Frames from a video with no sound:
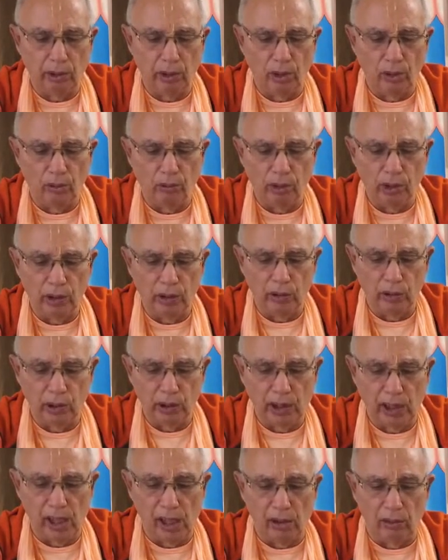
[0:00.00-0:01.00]
No one
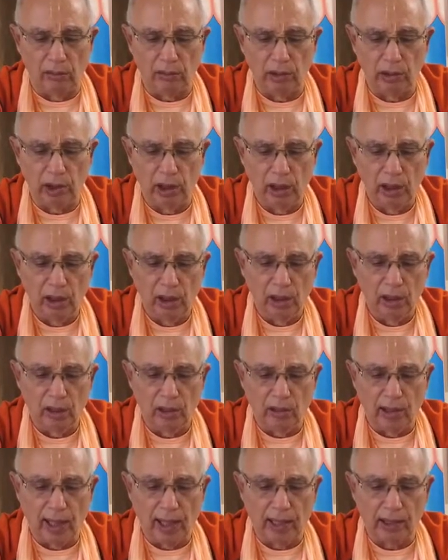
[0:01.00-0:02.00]
could count
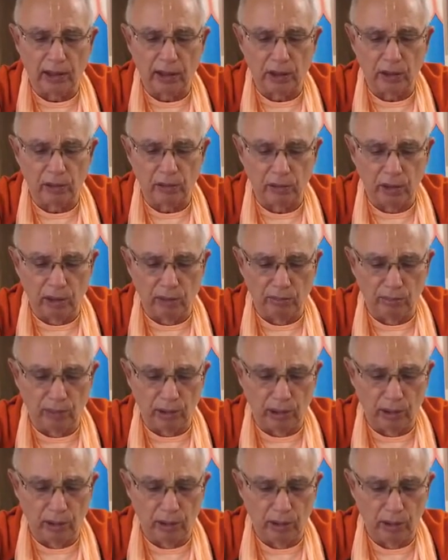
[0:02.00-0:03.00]
their actual
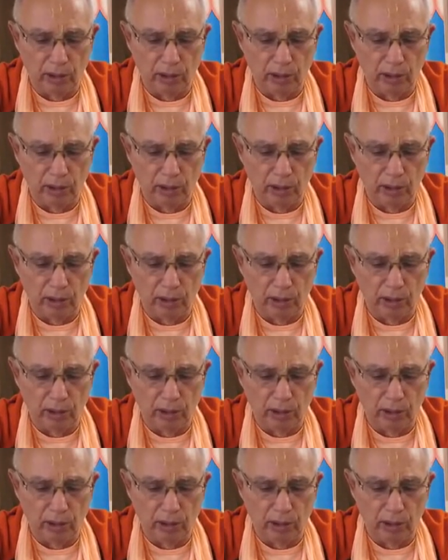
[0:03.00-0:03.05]
number.